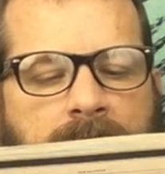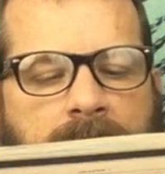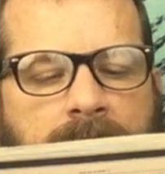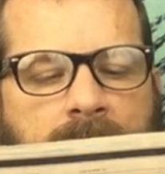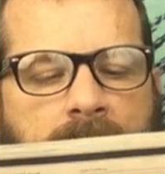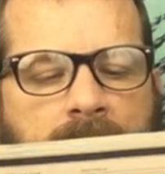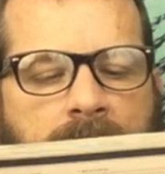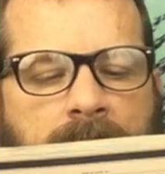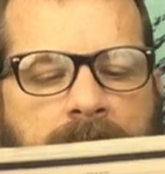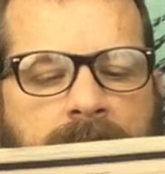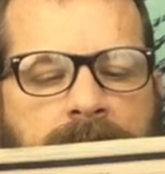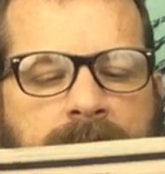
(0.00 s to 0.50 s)

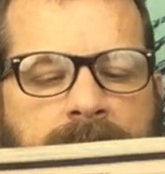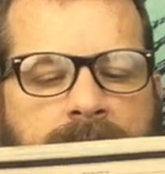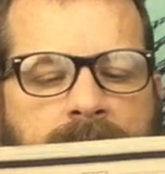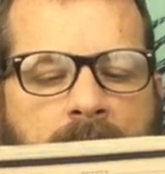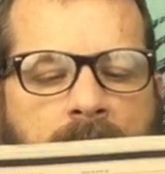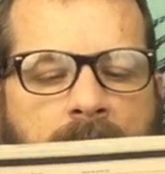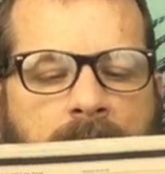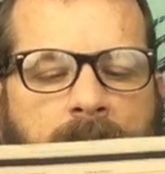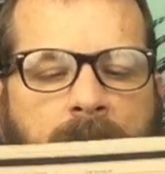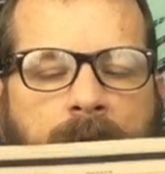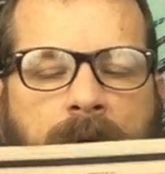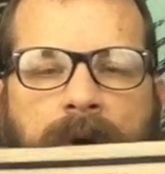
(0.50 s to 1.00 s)
There's
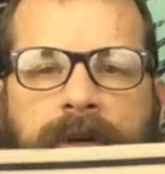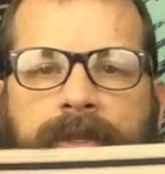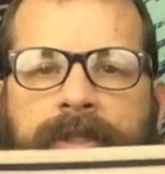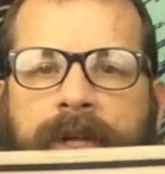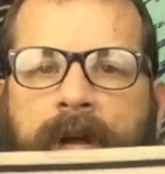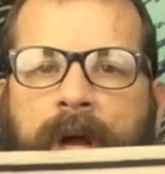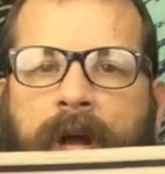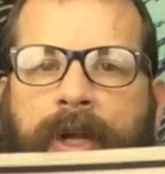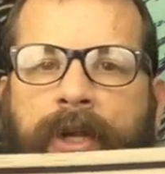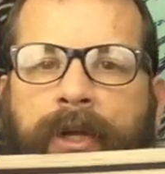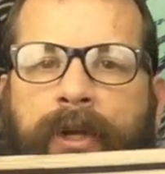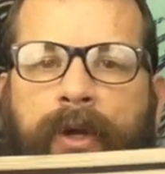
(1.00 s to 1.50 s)
Star Wars
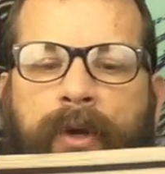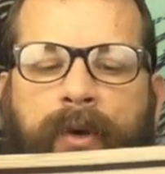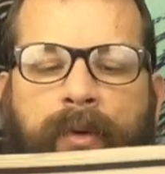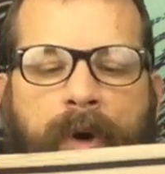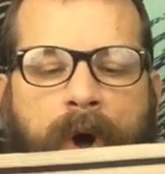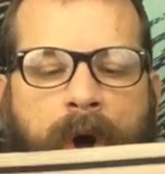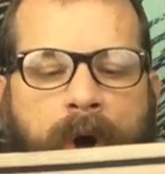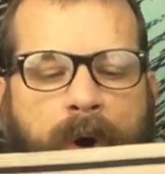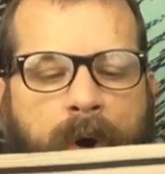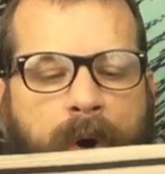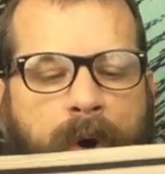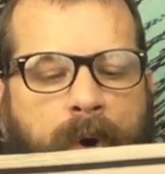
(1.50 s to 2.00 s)
A
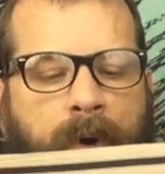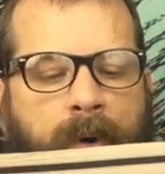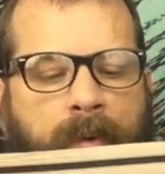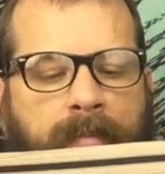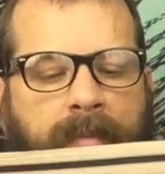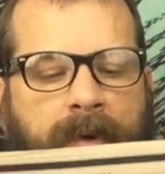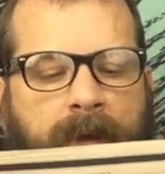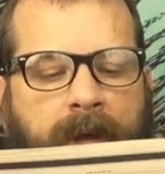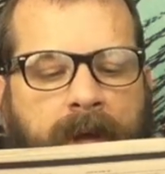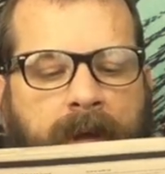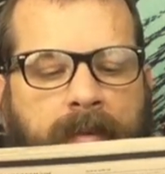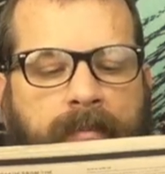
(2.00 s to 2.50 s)
New
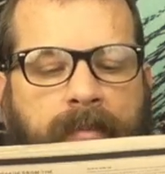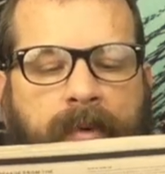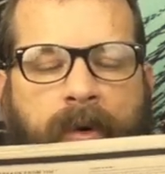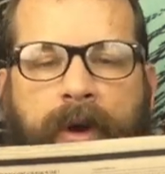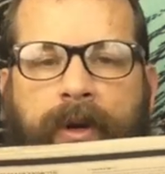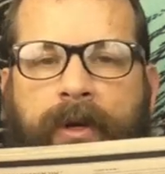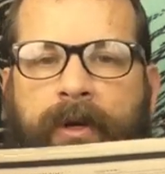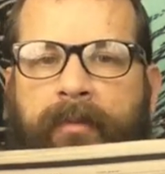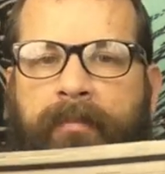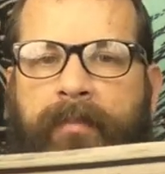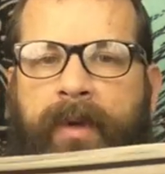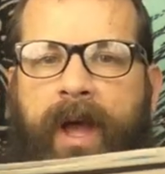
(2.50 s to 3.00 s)
Hope
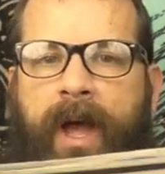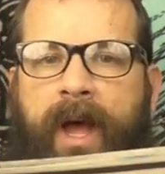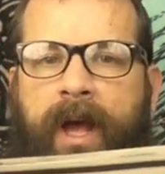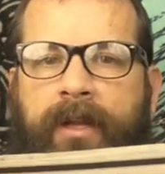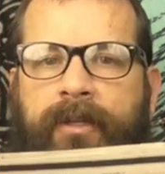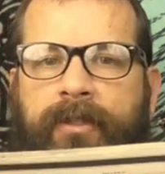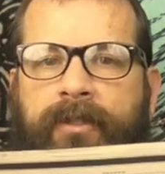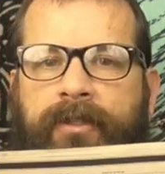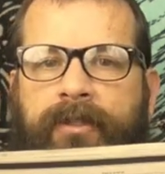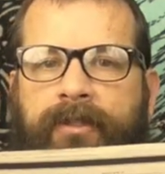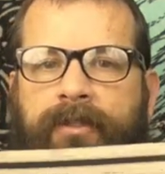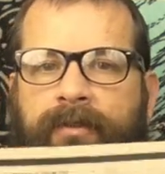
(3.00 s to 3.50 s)
embroidered
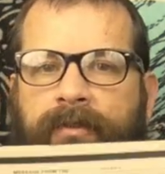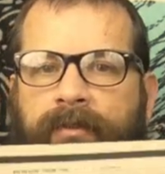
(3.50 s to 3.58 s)
patch,